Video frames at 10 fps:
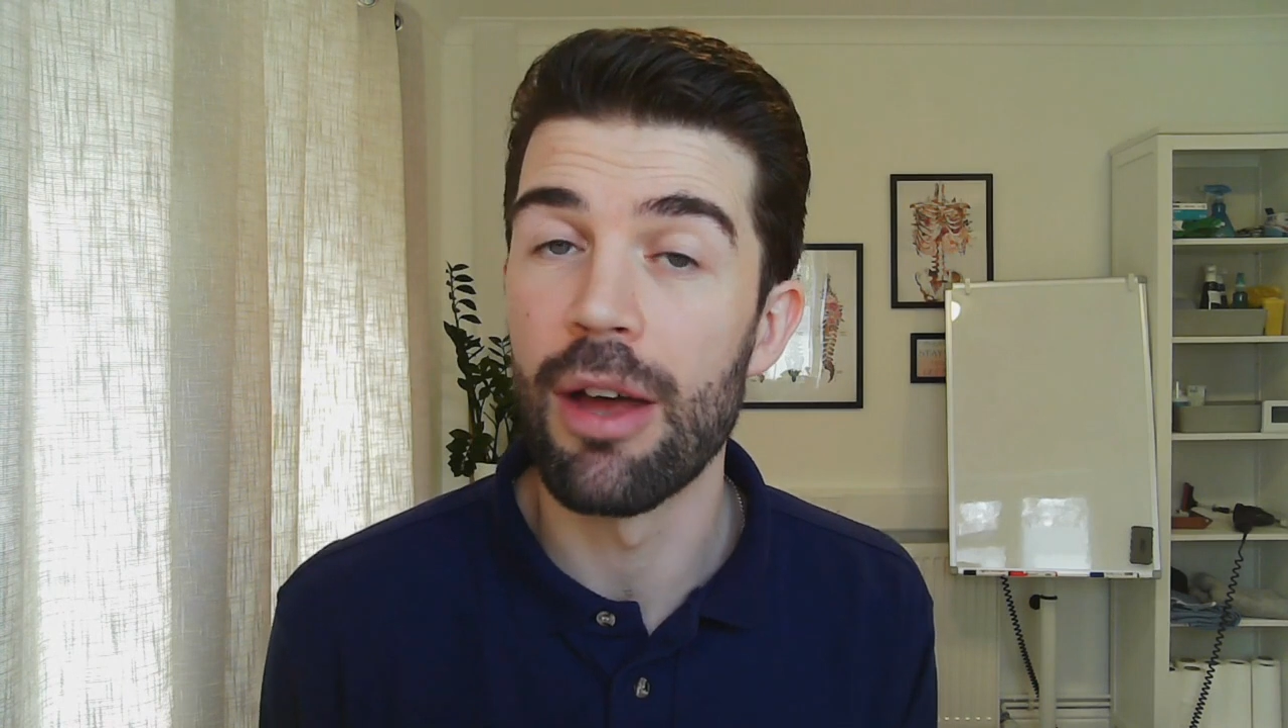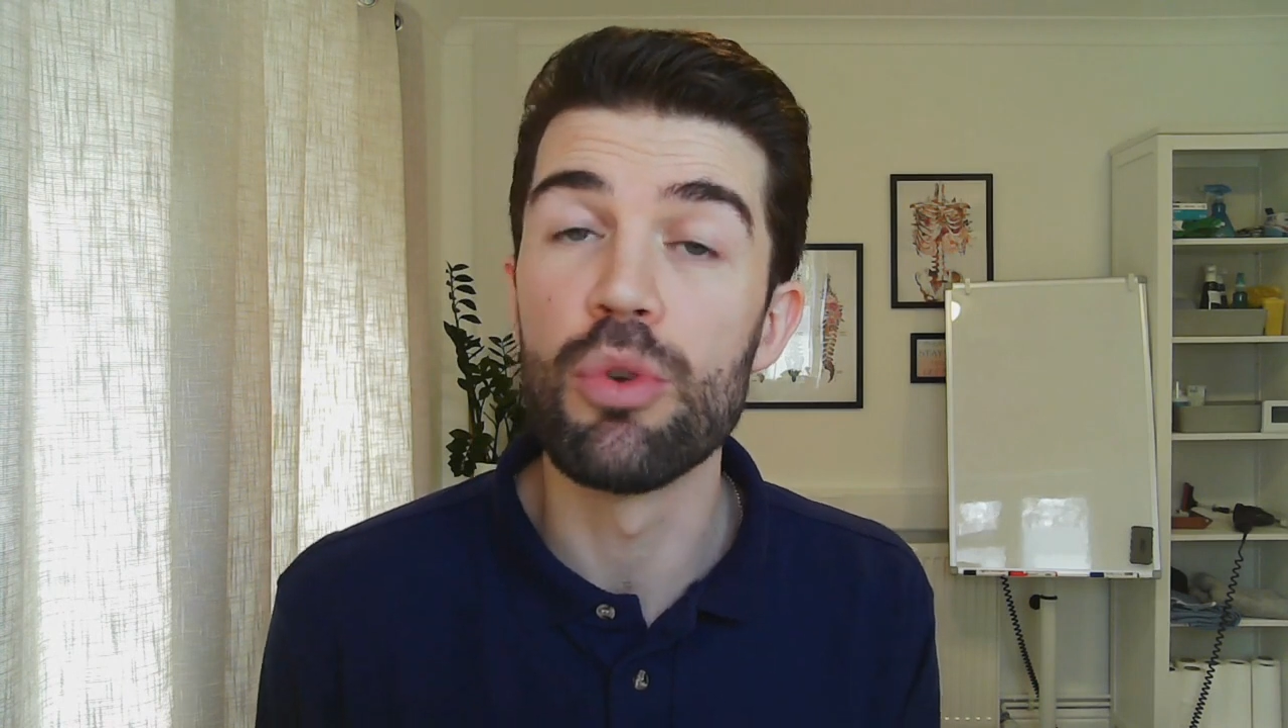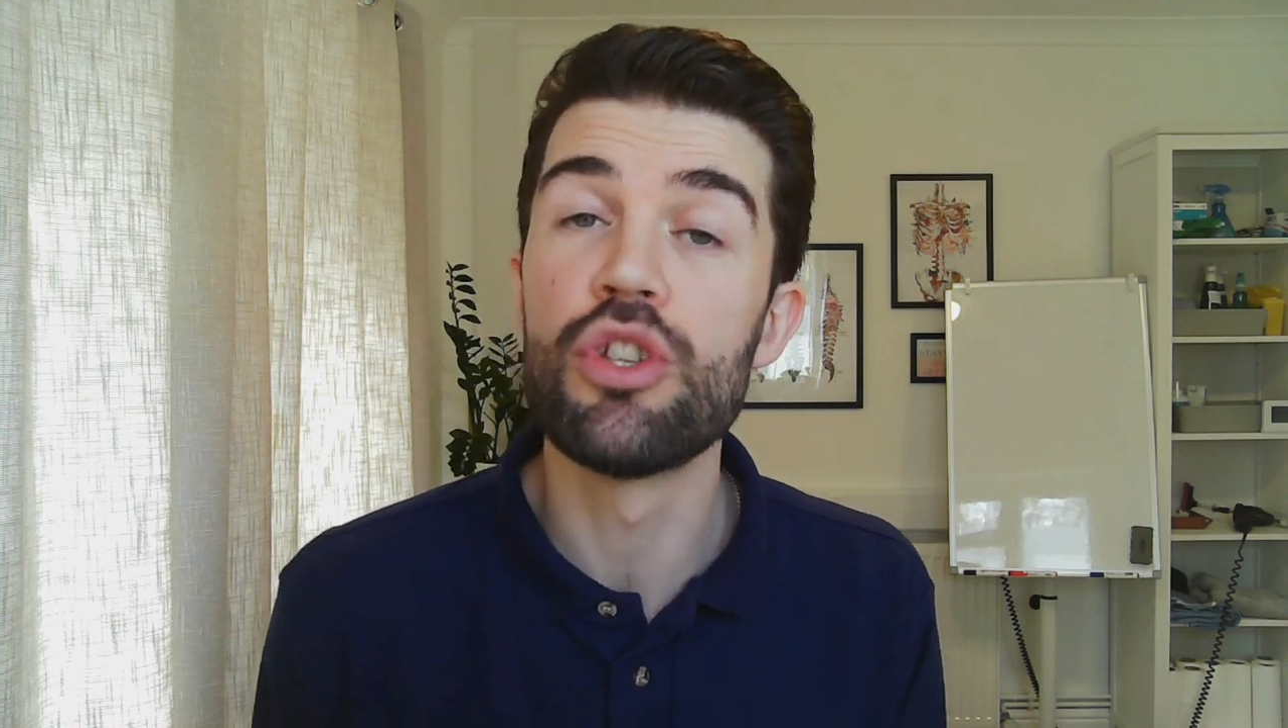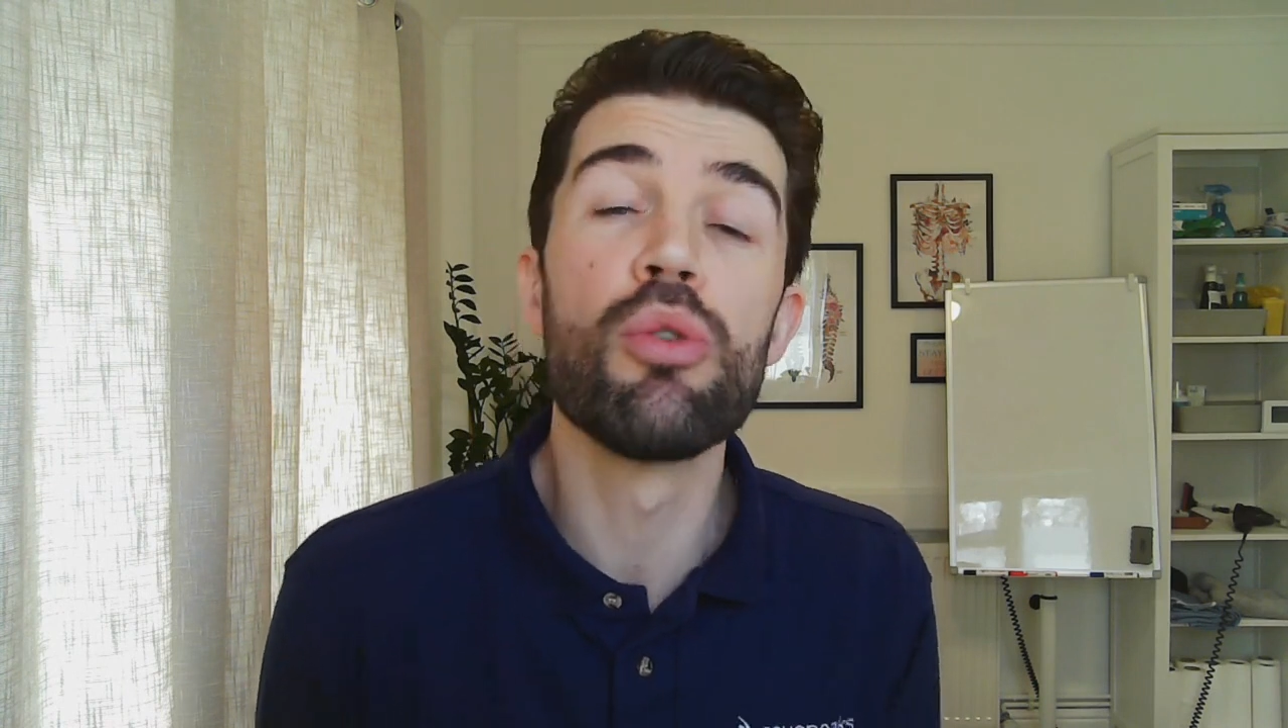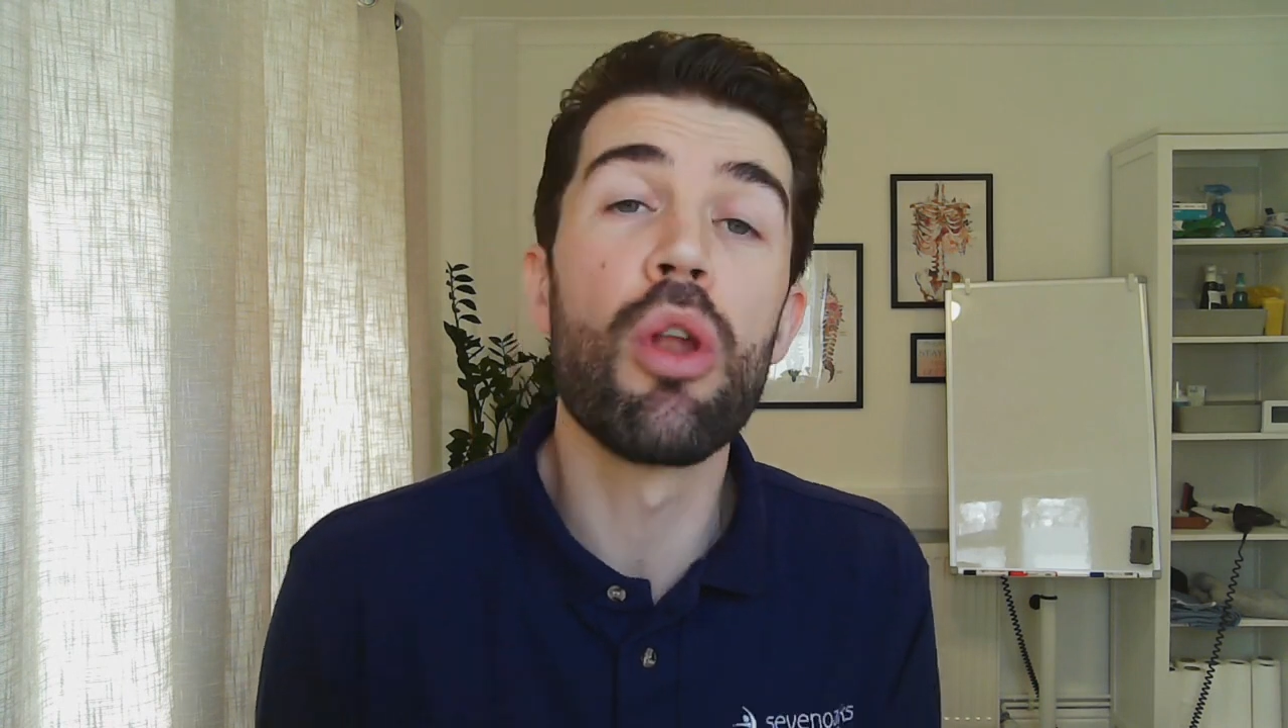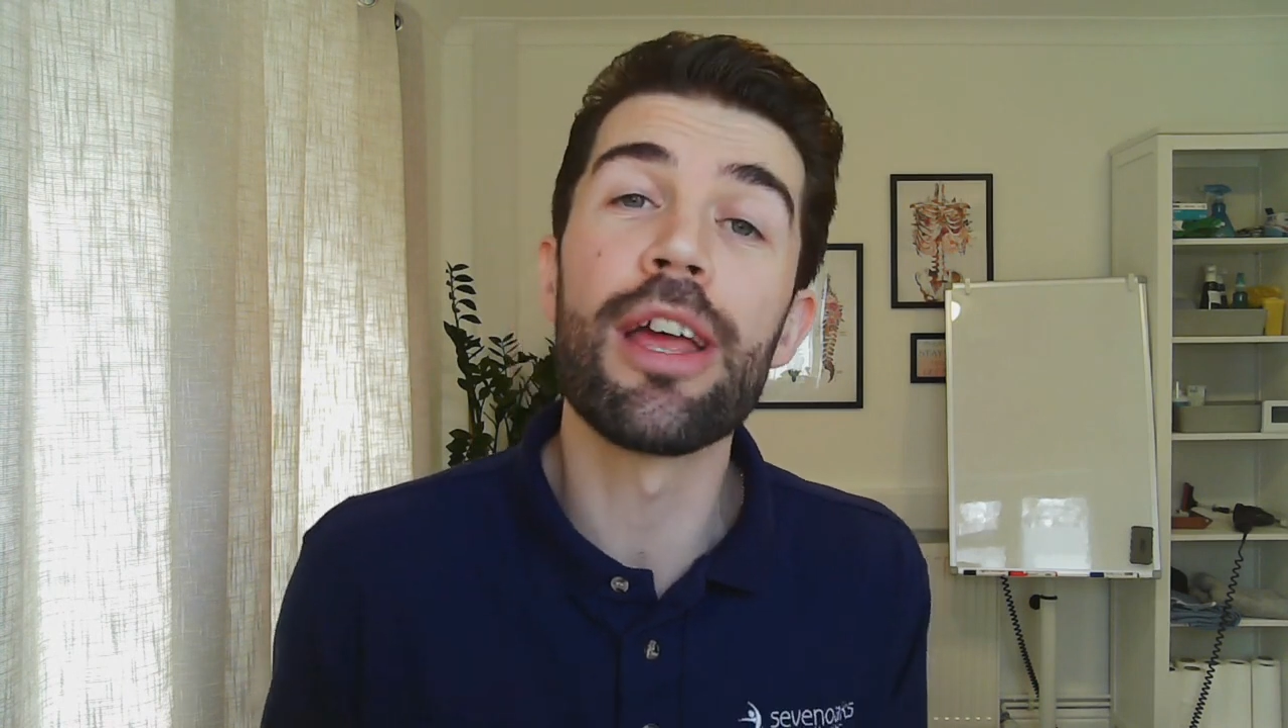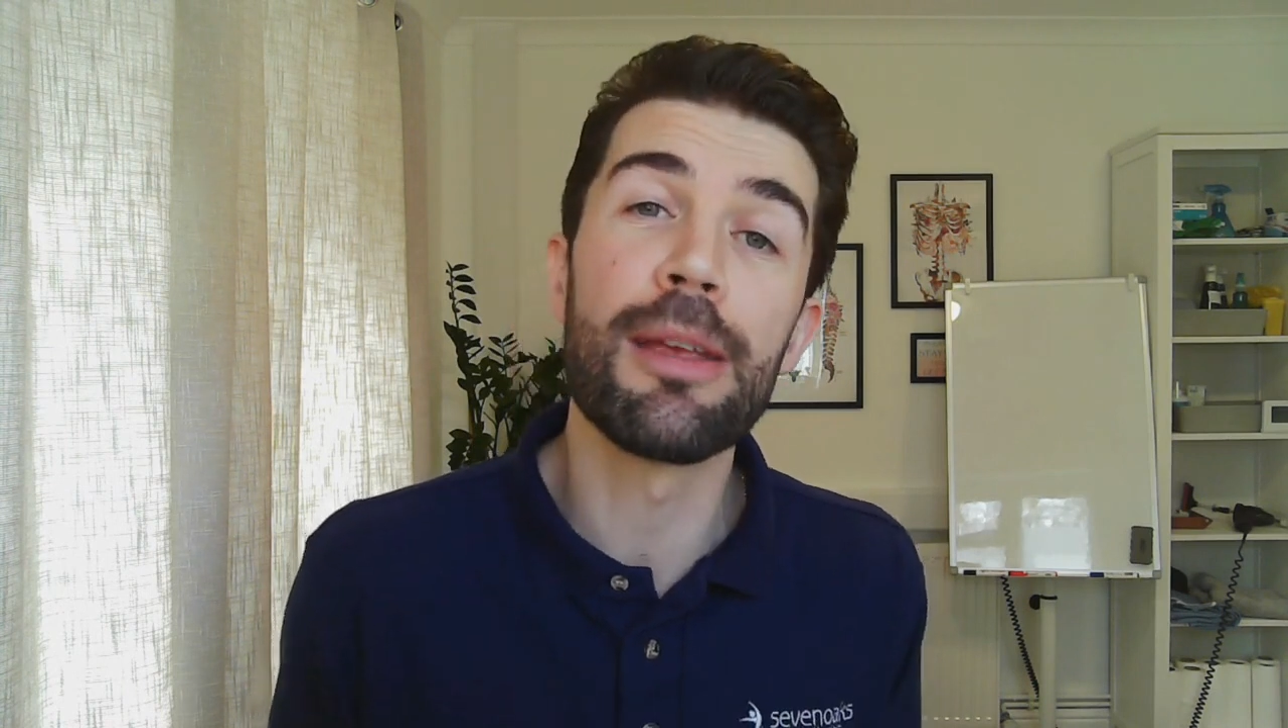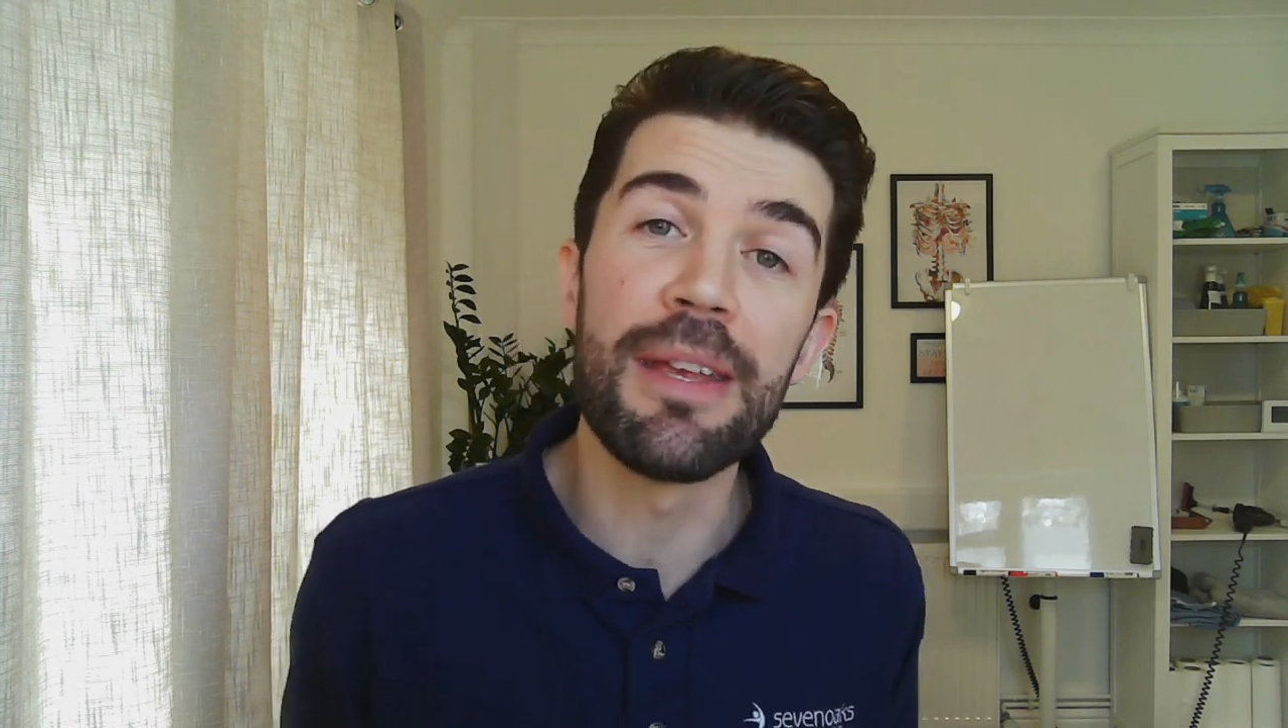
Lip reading: Would you like